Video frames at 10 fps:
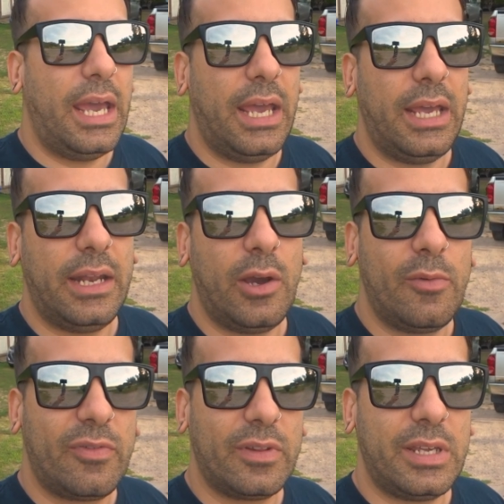and
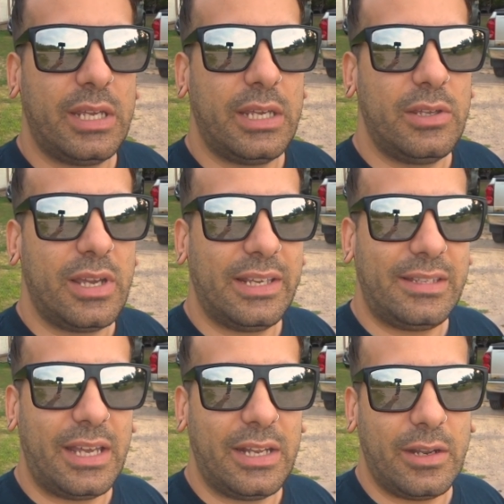hopefully you guys
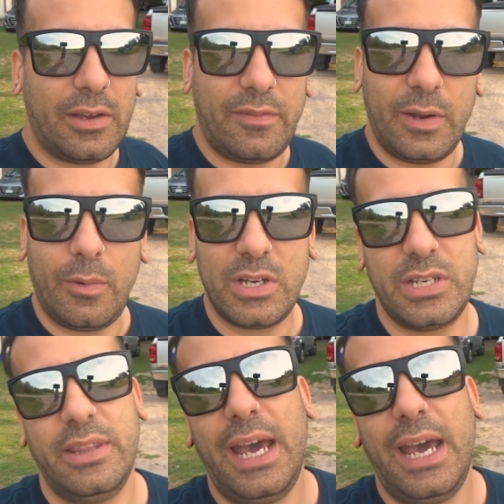had fun watching